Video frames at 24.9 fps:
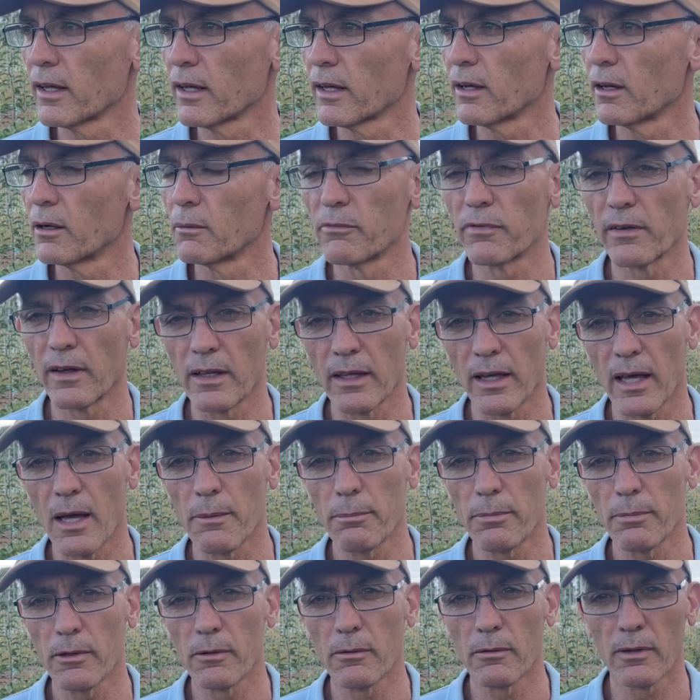I'm fairly
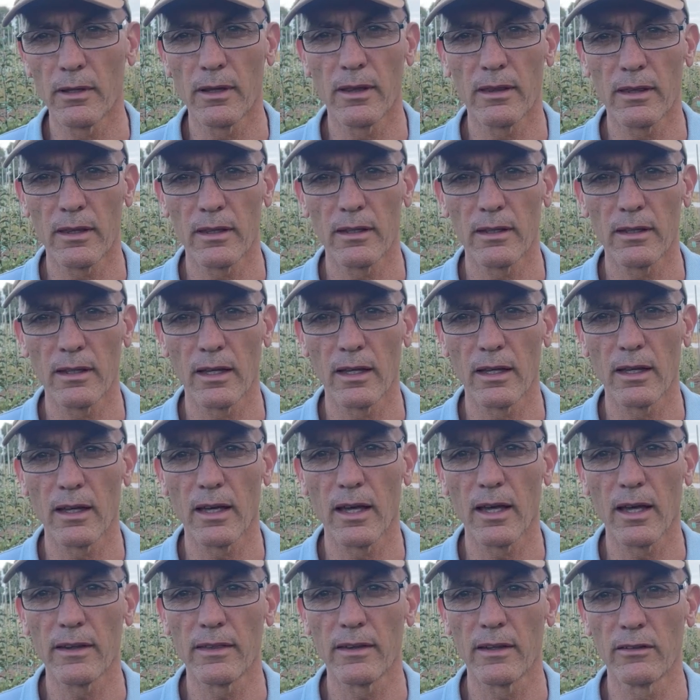happy with
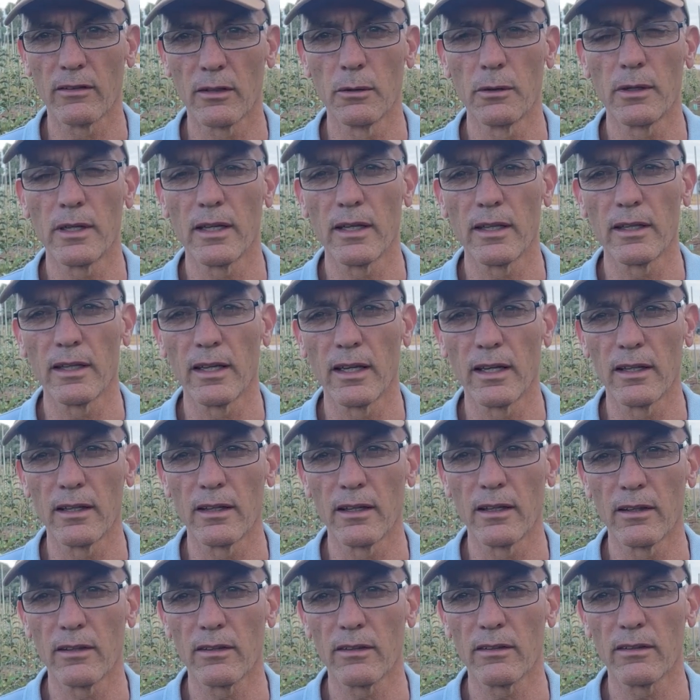how things are looking at the end of
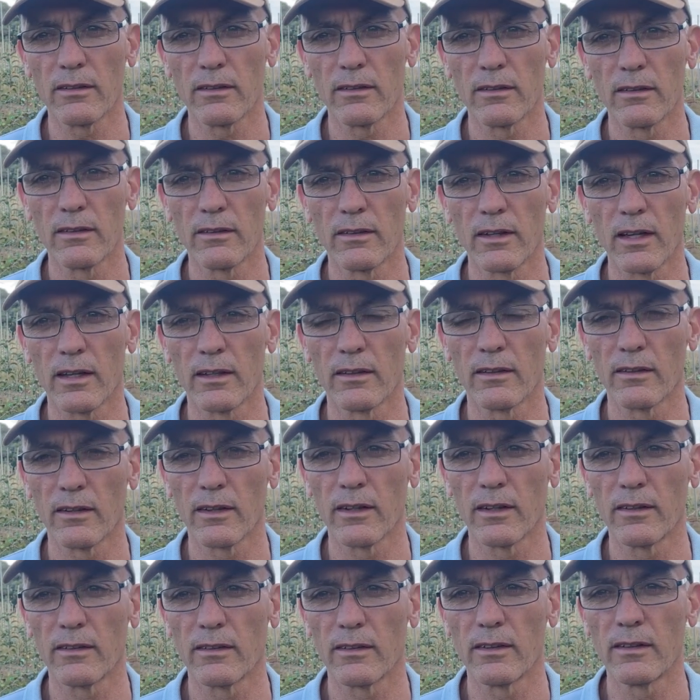this second
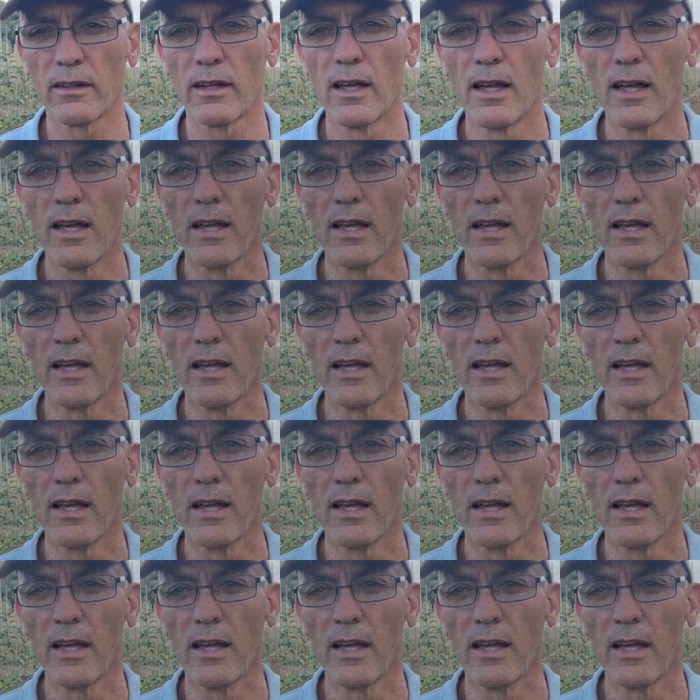season.